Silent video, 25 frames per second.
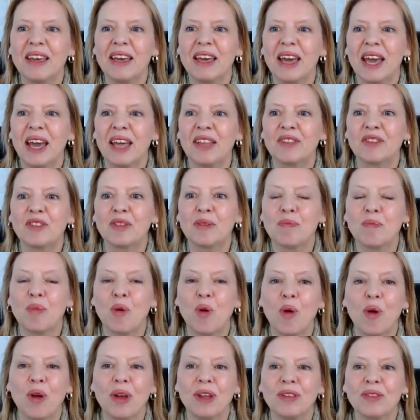It's the
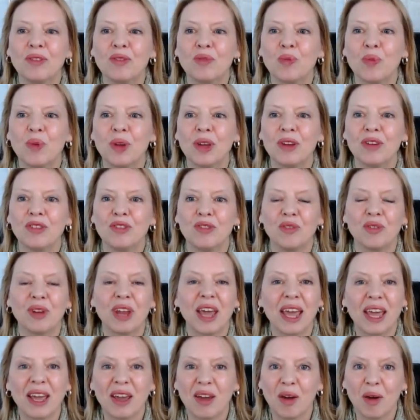point where your
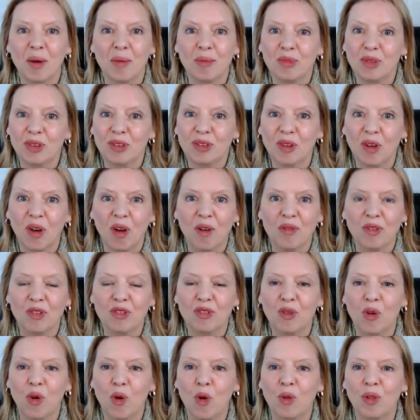income just covers
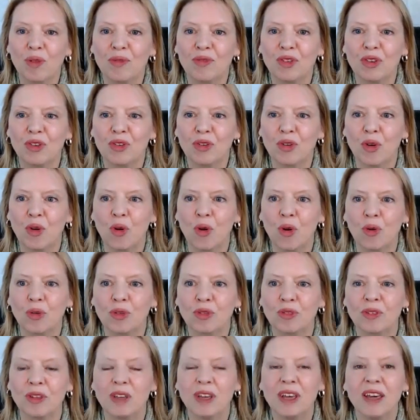all of your
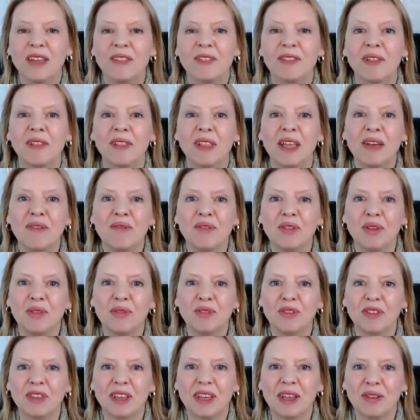costs, the level of
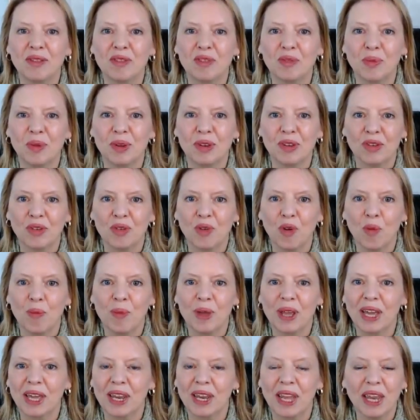sales where you're not
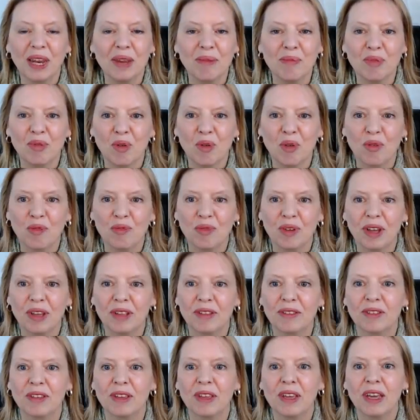making any
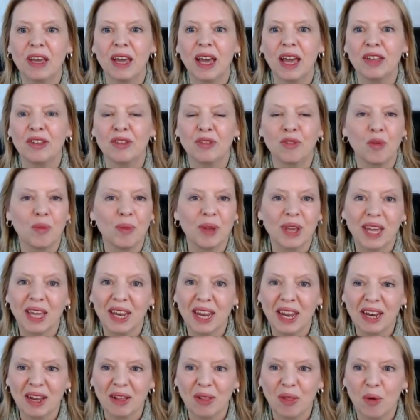profit and you're not making
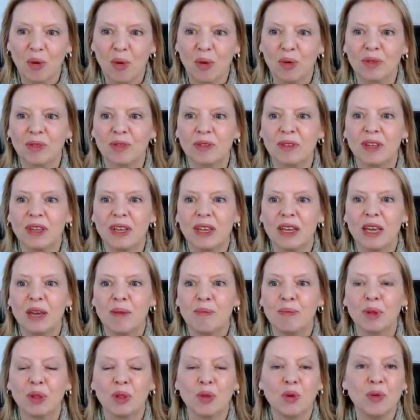any loss.
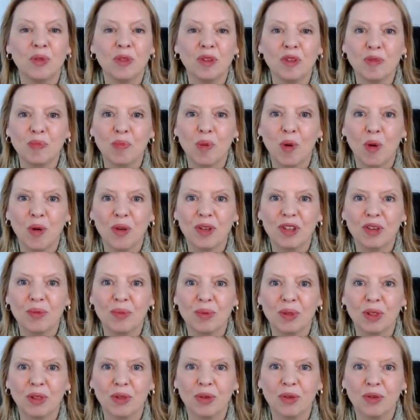Below this point you
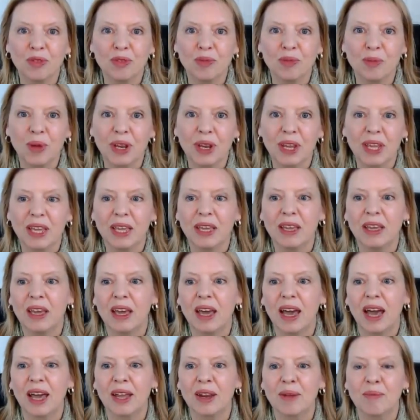would lose money,
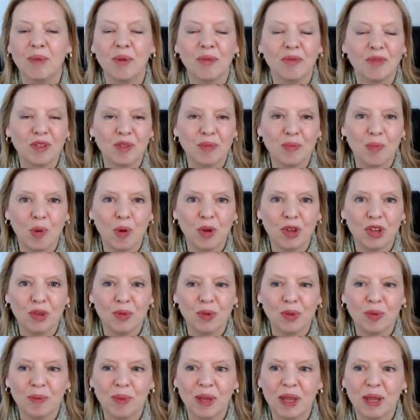and above this point you
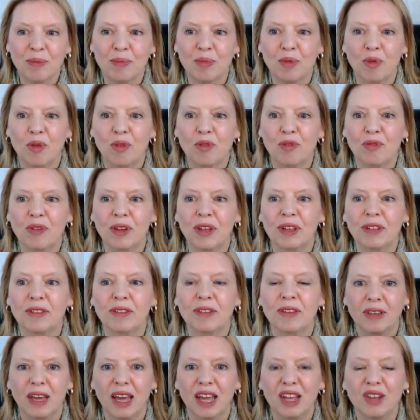would make profit.
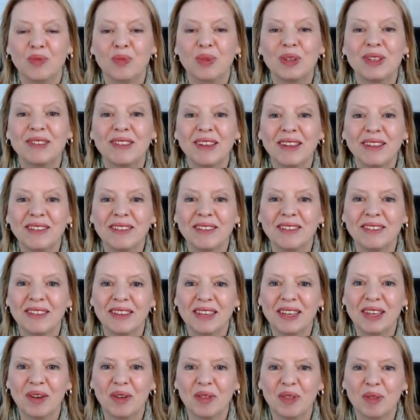And we did
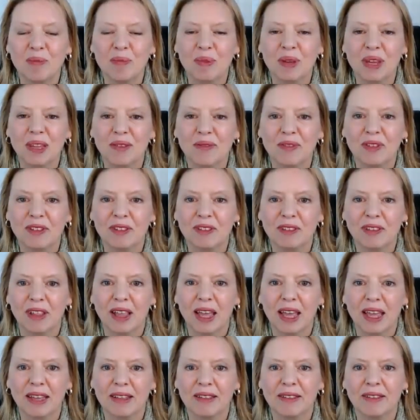see on the previous
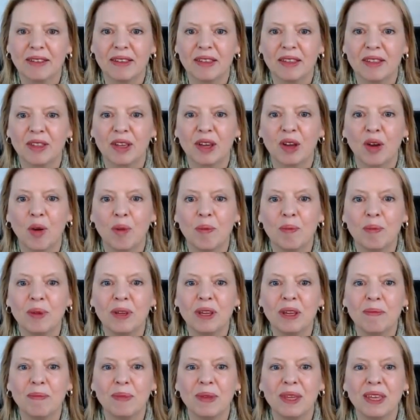slide that
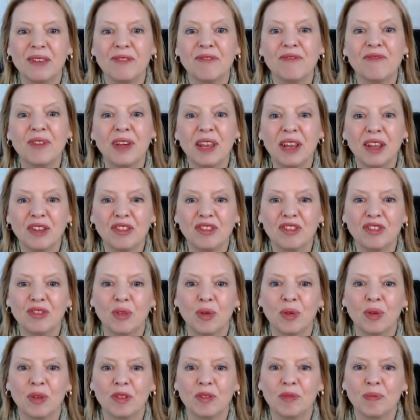Company B finished
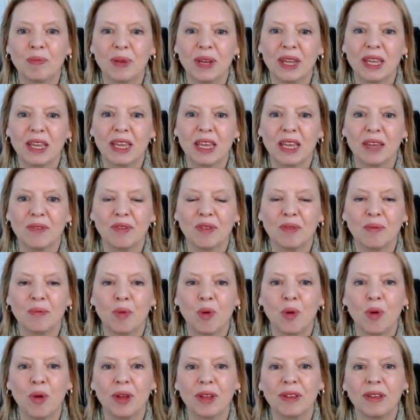on its break-even
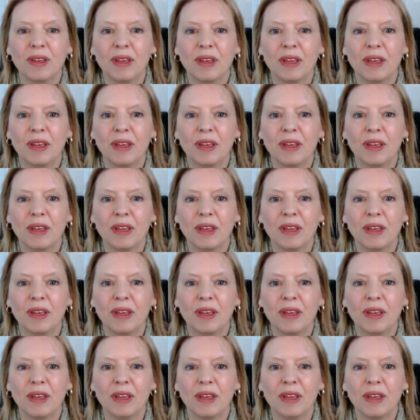point.